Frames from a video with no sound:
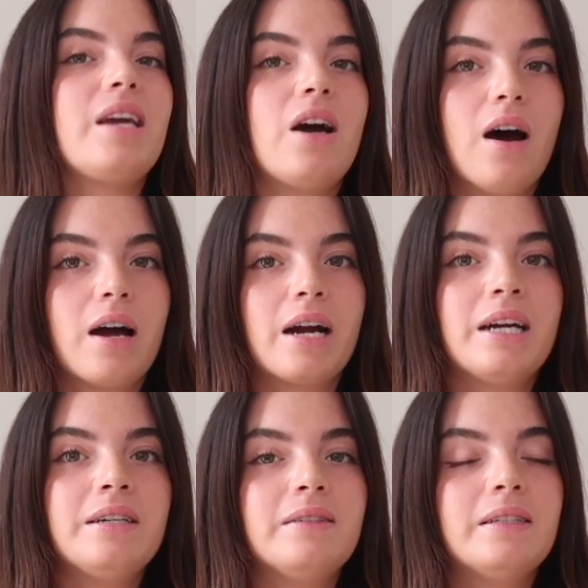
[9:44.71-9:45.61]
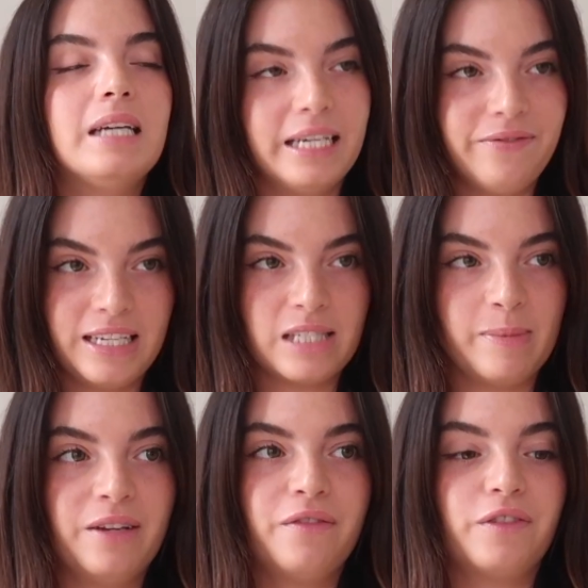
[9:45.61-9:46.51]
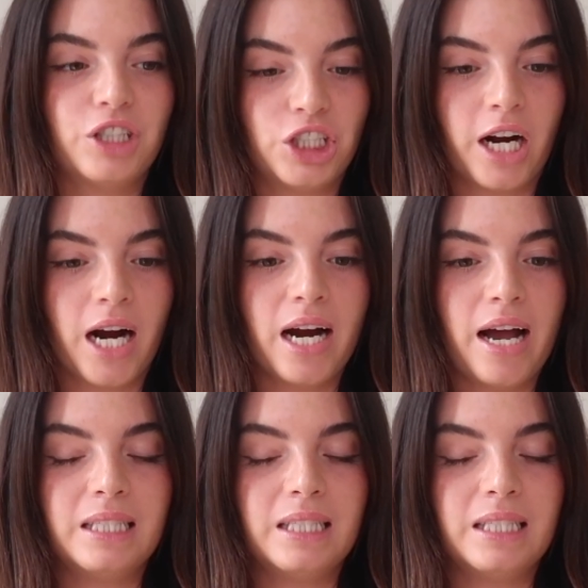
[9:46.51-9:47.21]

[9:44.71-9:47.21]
They are an investment for sure.